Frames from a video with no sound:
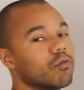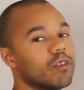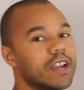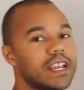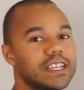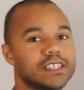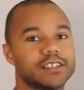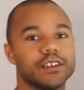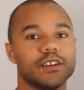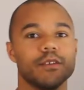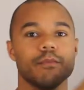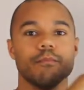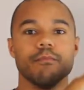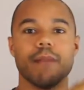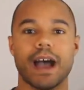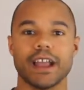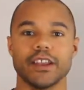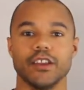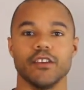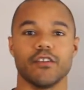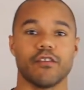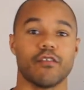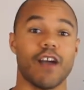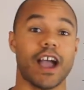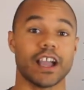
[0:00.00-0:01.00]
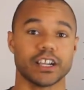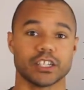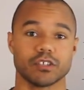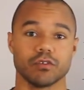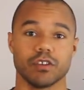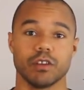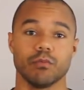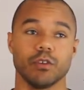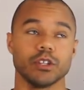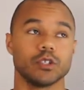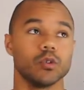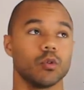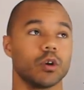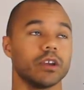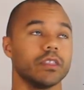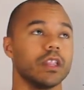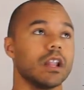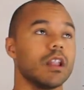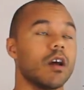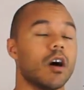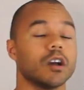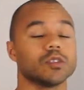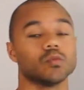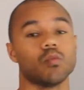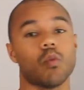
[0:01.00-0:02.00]
recent manufacturing, we're talking
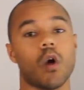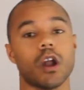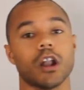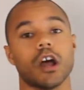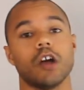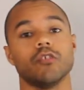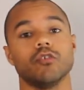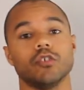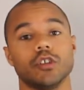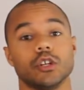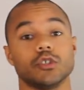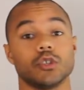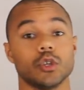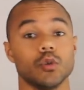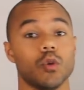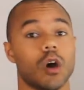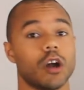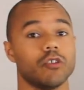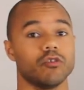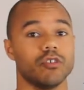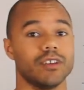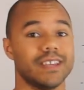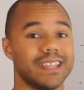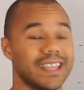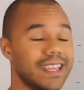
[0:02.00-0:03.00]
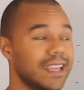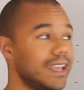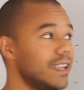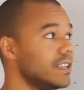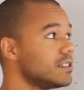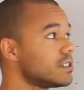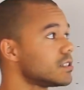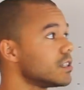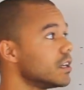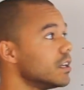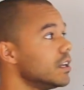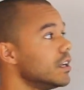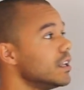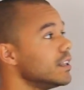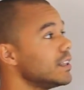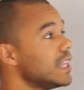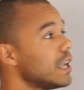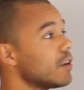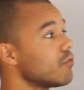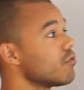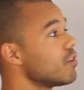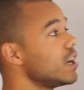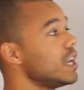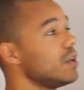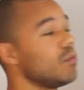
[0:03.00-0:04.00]
the last 100 to 200 years,
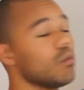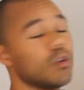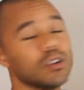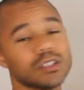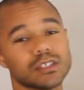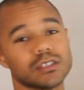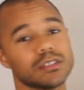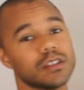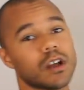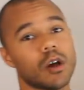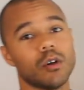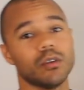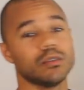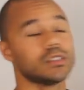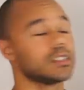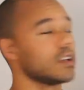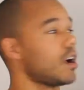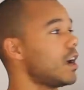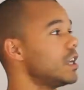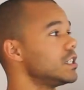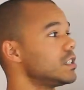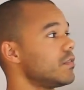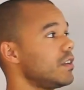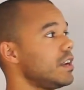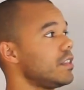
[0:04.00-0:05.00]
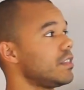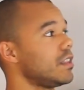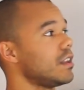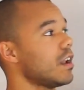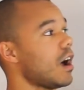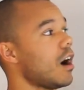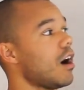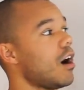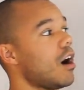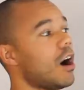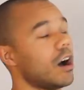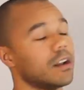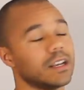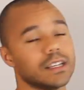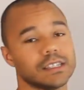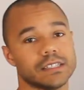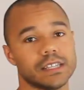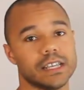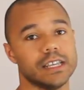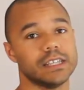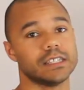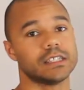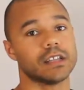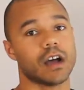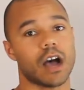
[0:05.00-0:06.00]
there really was no signs of anything like heart
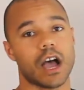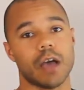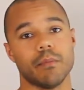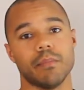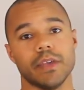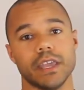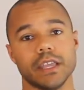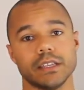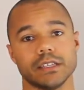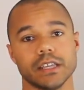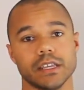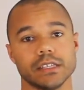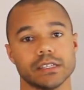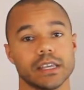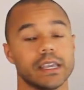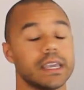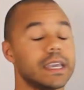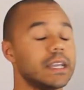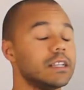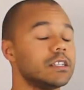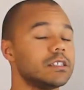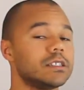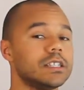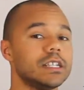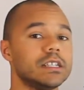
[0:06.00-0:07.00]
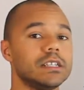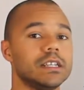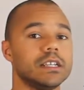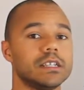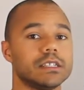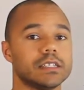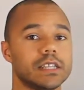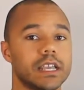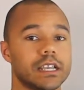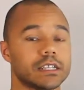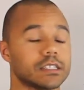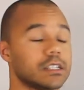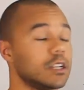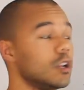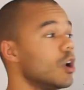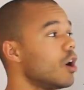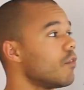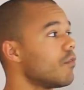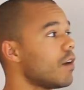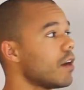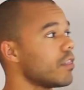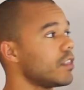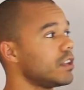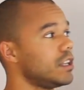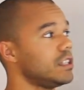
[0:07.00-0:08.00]
disease, diabetes. It just didn't exist. A lot
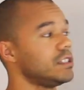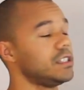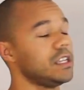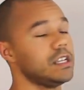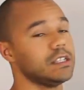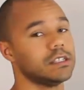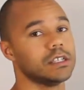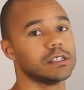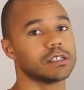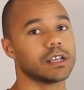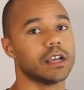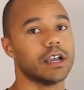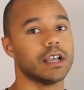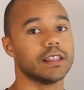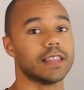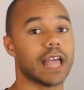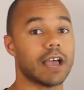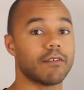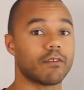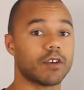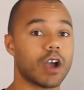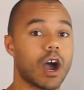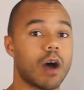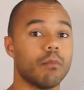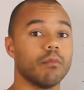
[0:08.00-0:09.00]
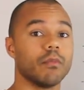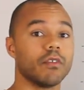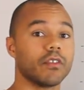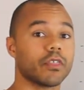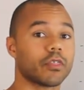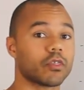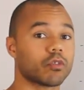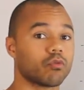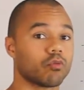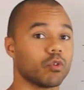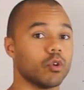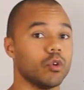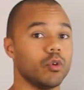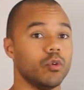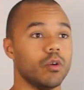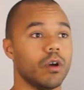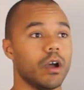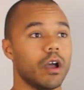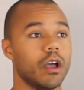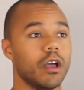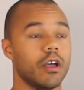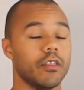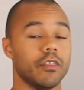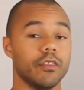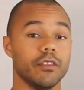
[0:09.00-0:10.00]
of other diseases that have come
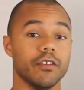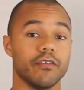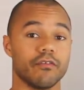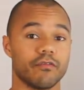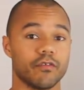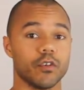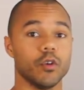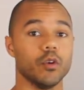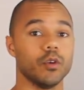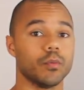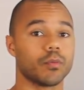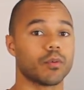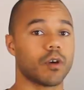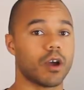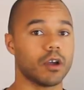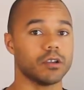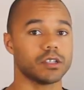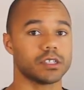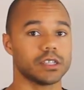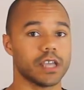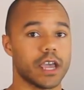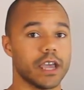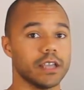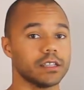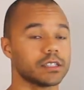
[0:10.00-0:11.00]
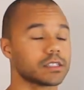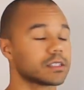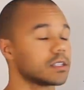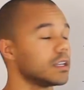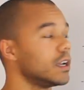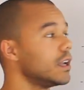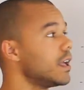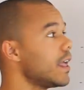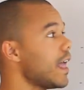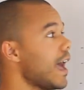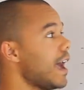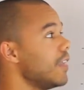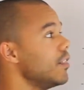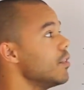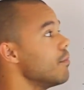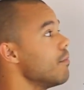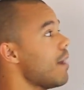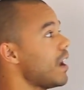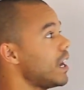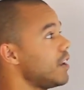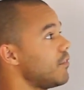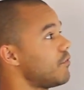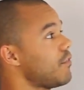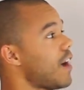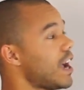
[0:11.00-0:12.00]
through the food process and the
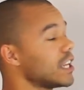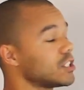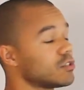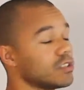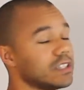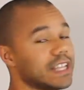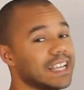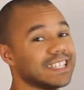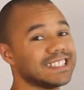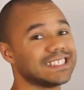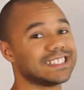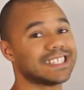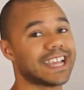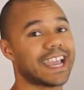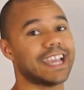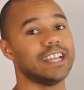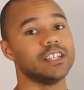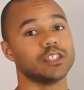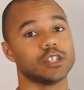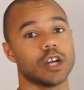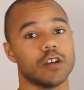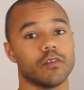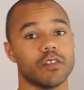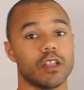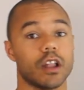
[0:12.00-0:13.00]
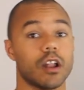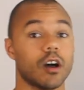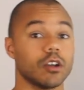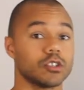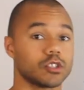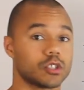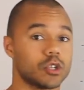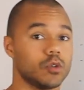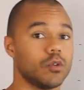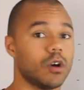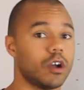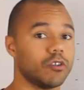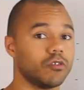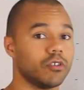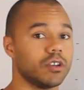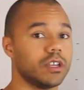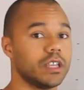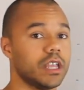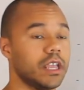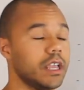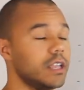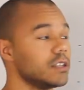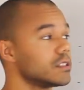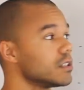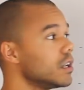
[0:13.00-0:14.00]
manufacturing that has changed over the last 200
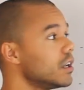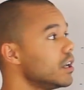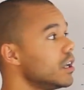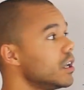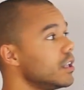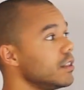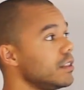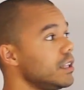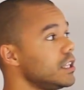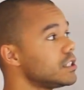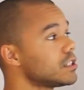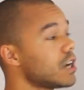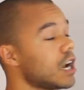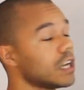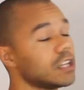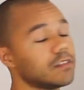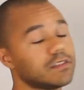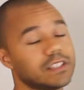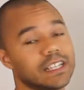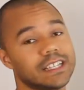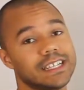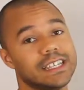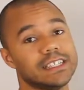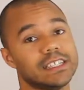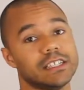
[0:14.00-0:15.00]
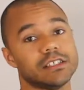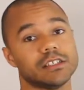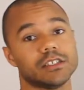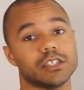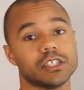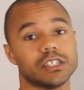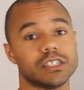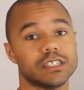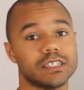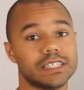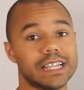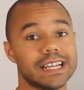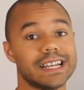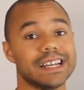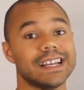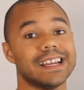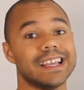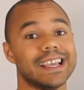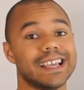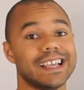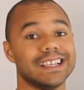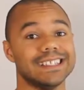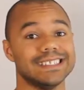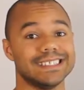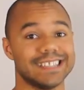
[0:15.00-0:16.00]
years, these kind of diseases just
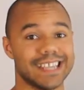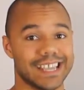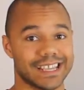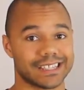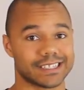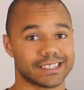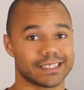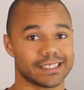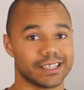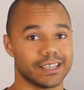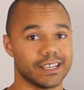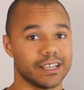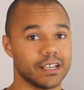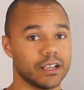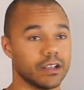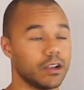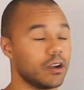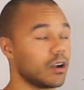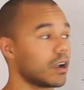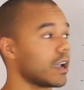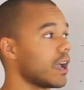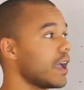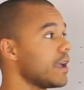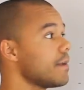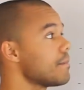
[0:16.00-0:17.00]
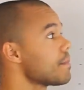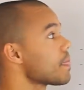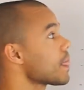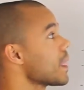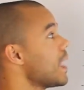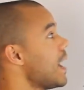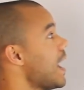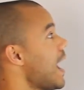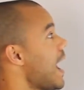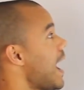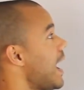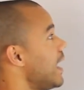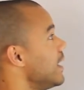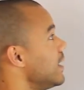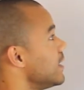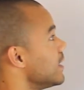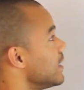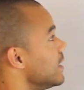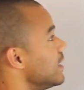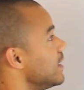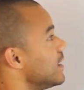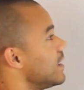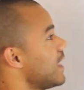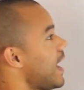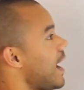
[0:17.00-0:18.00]
didn't exist, okay? And
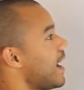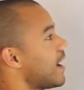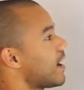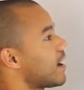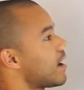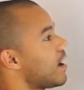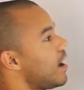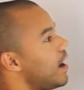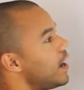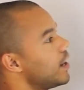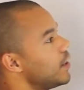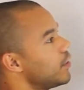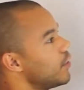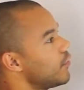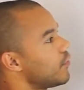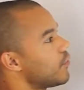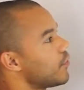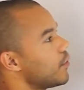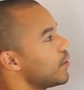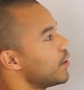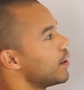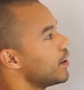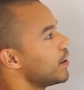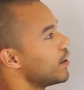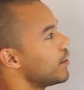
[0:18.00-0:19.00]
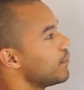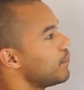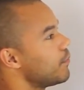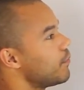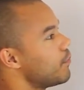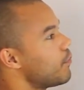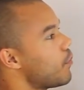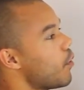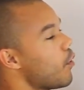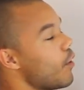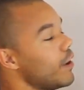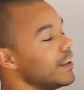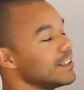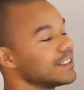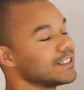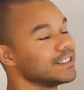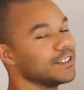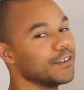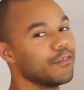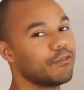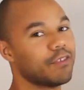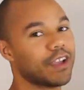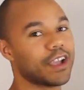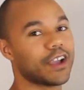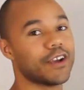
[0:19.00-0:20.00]
that kind of points
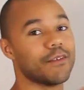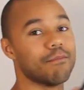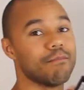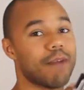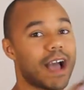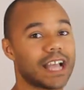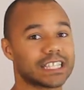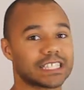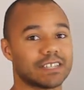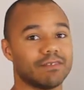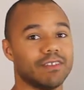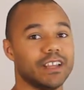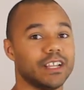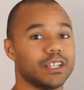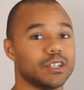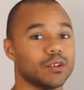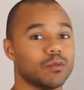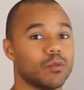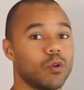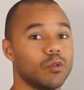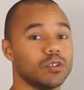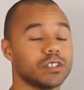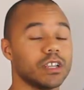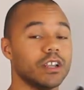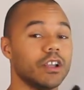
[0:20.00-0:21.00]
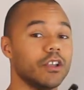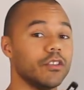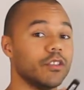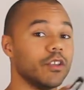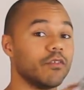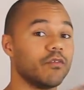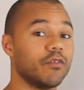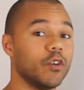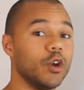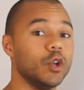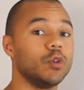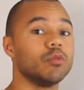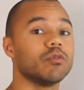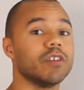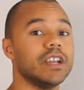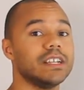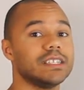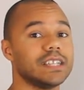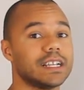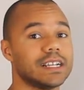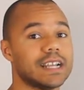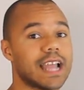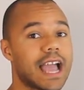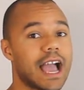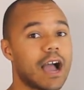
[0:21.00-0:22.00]
the finger massively towards the food we're
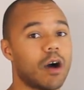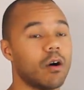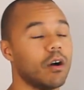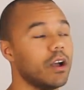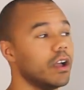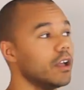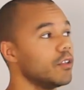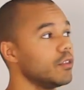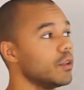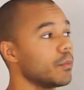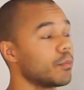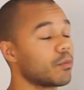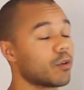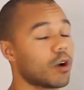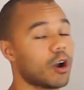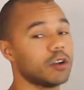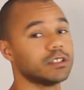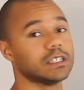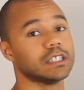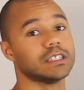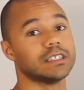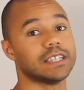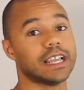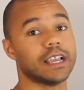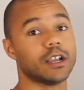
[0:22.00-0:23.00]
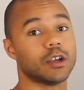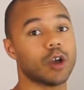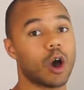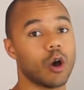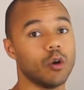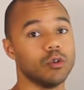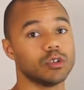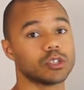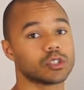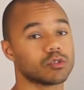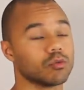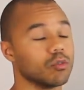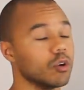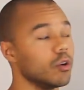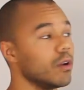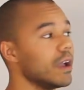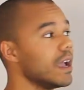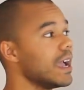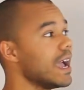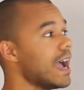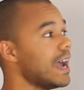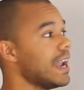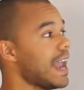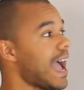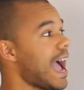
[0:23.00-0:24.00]
eating now, the processes it goes
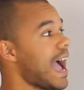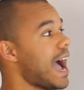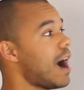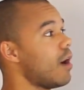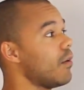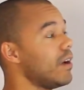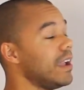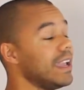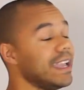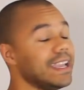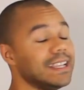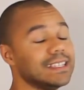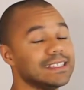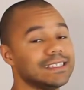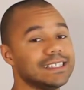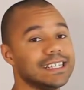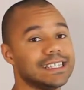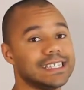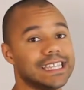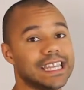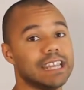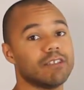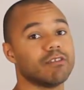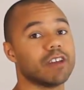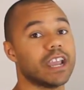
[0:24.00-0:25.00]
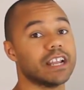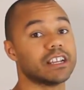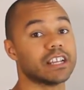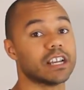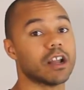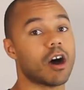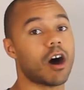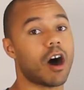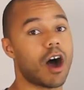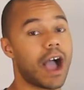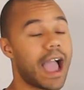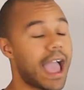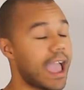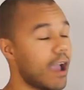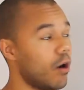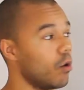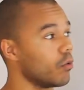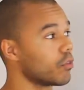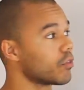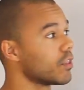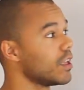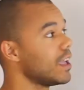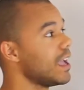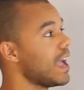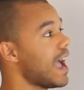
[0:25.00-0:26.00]
through, and how it is deteriorating our
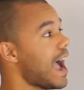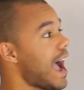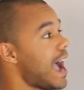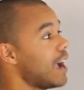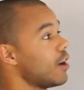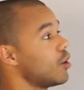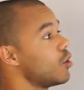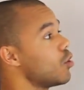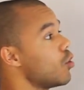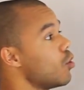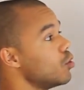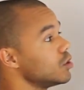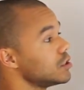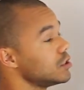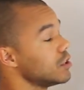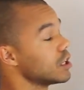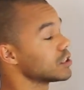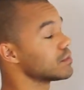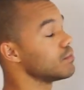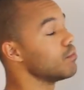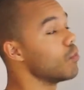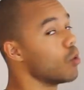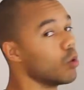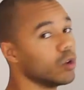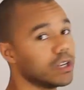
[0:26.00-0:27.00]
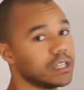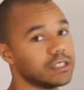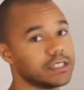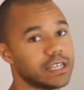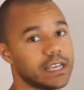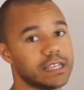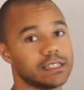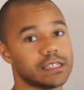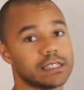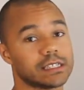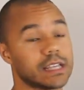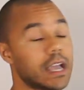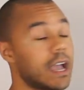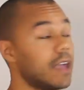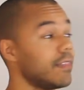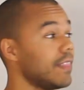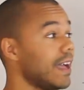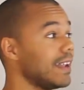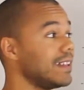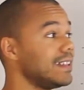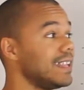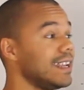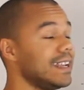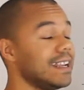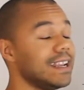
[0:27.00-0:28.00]
health and causing us more diseases
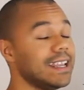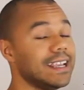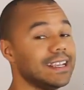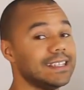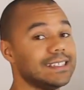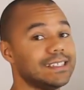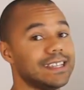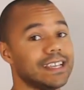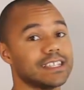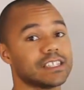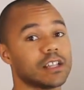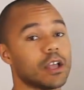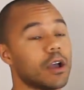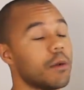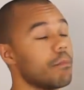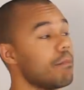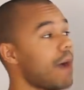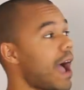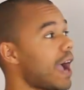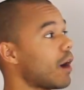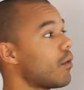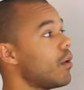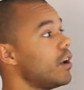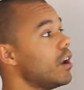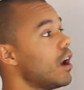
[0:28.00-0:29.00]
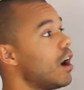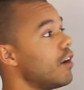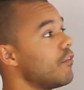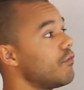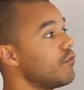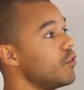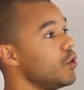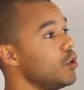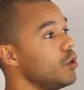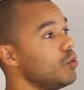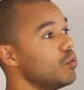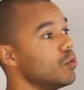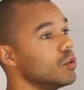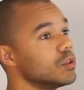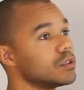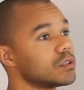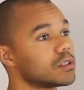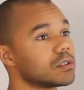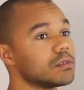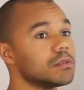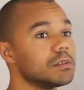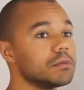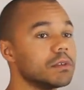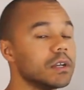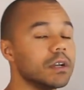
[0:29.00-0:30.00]
that didn't exist back when our food
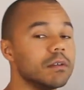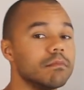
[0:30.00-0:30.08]
was